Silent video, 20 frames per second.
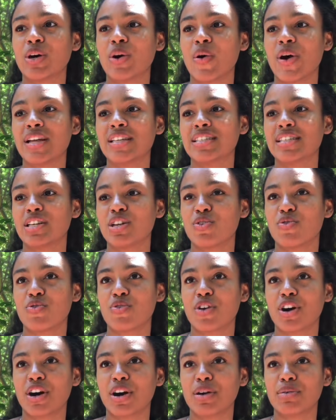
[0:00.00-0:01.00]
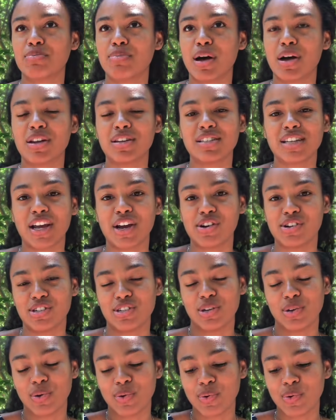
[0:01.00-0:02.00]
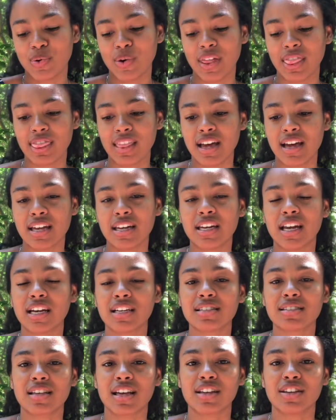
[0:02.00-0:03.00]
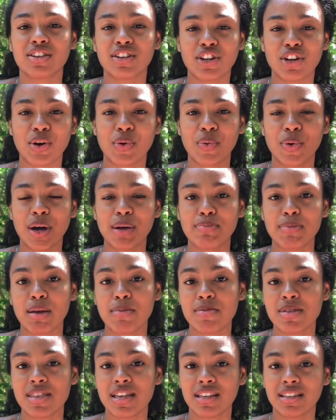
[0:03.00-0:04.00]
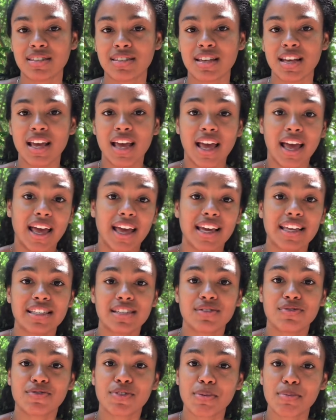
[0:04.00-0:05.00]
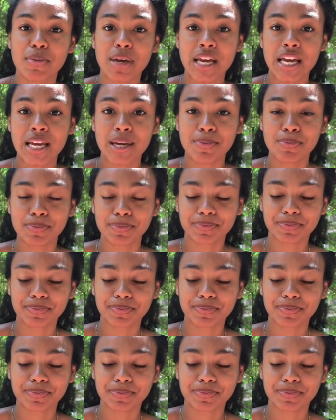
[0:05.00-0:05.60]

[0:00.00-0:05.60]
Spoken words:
I did it for about a day or two, and then I said, you know what, maybe this isn't for me.